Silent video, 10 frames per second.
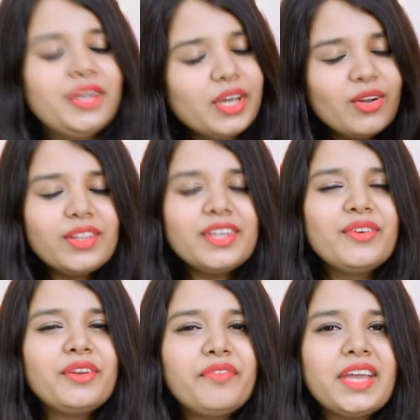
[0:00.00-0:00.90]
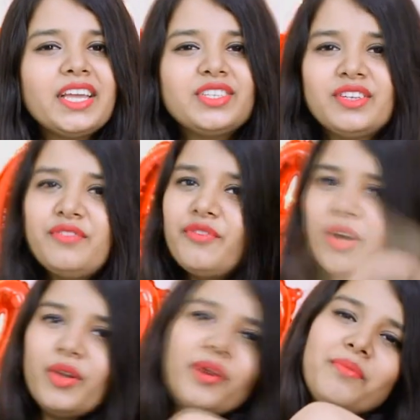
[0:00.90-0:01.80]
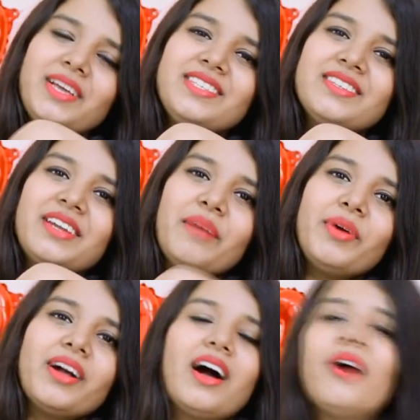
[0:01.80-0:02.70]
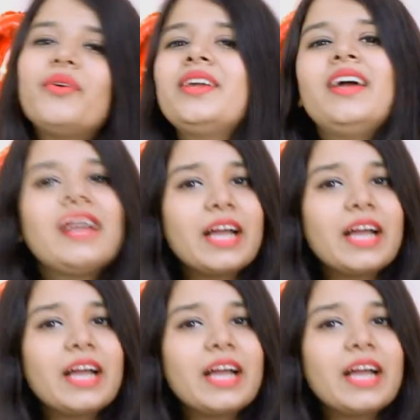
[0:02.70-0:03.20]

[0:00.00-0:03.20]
turn on the notification, follow on my Instagram account,